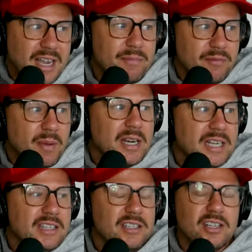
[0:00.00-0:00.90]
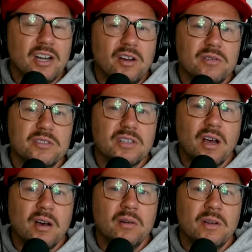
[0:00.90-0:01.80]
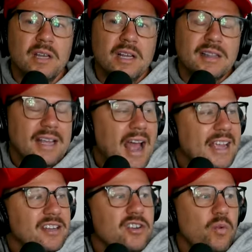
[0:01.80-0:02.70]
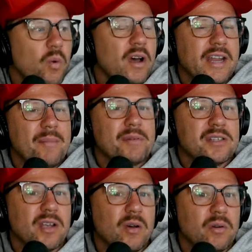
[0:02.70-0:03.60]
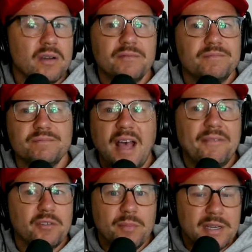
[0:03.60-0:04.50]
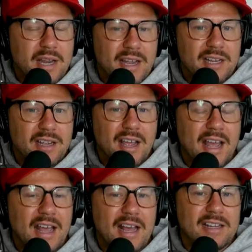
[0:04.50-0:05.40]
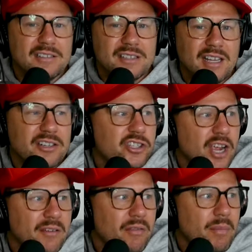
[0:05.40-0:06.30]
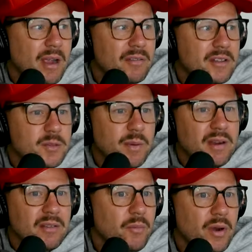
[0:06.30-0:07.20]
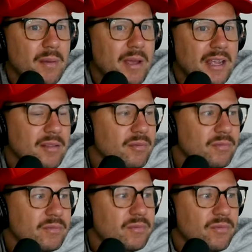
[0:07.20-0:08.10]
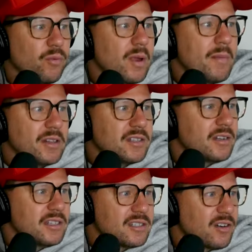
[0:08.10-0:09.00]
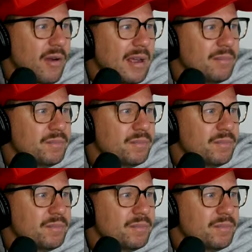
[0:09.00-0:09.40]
type of money, right. you know? So like I can do one episode of After Midnight and get a check from there that's bigger than what I make in three months on Instagram.